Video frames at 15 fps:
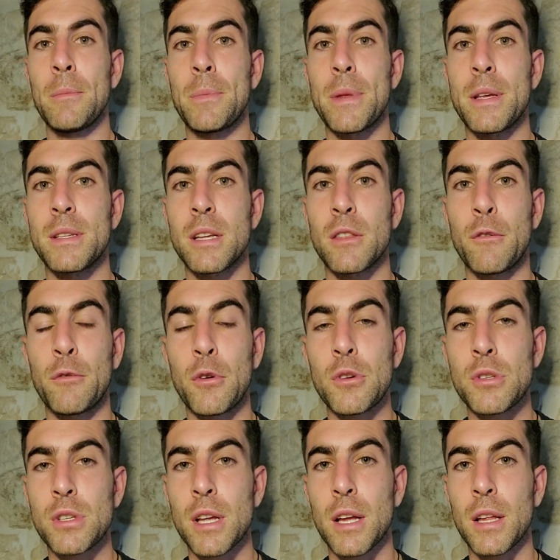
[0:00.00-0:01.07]
is that the
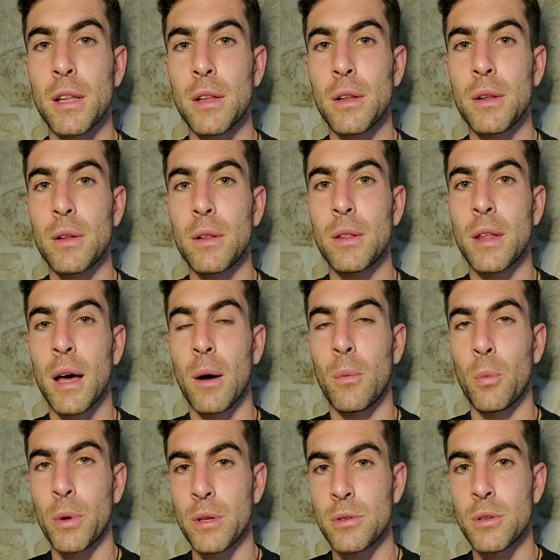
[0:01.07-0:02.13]
first thing
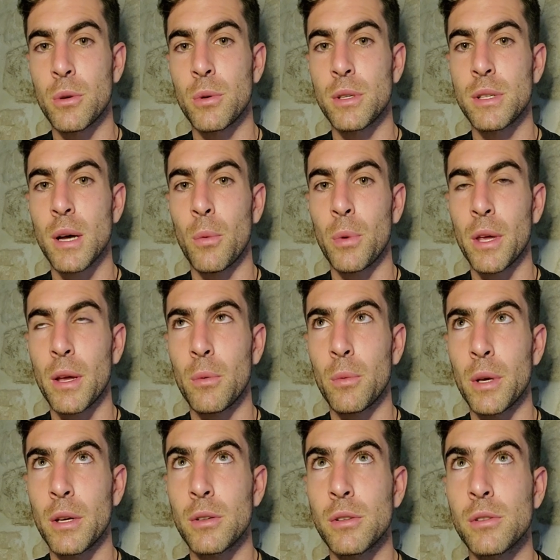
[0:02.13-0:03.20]
that we do is that
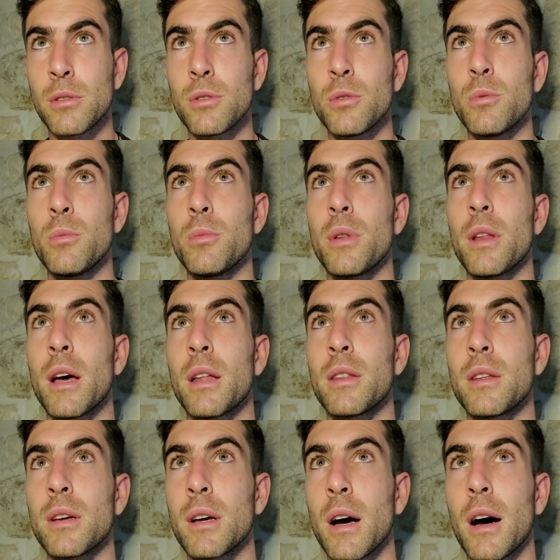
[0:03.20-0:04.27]
we assume that
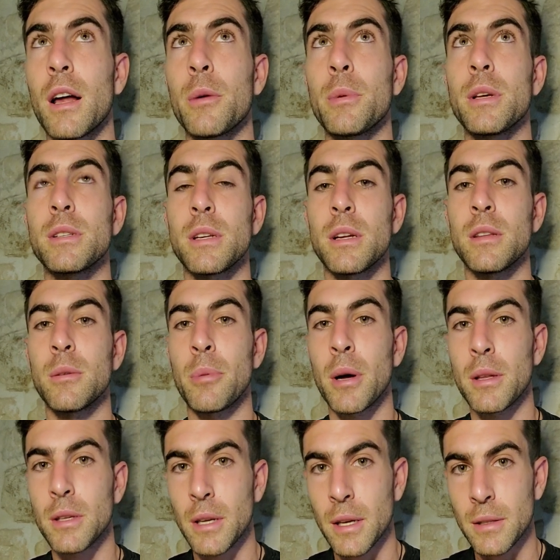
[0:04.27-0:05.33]
the economy is an
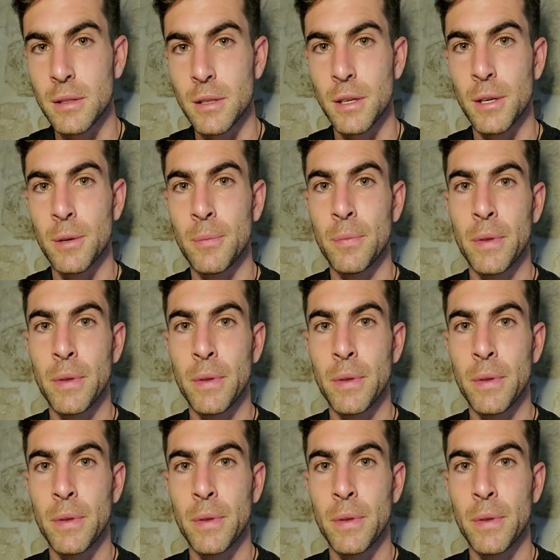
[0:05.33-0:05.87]
independent entity.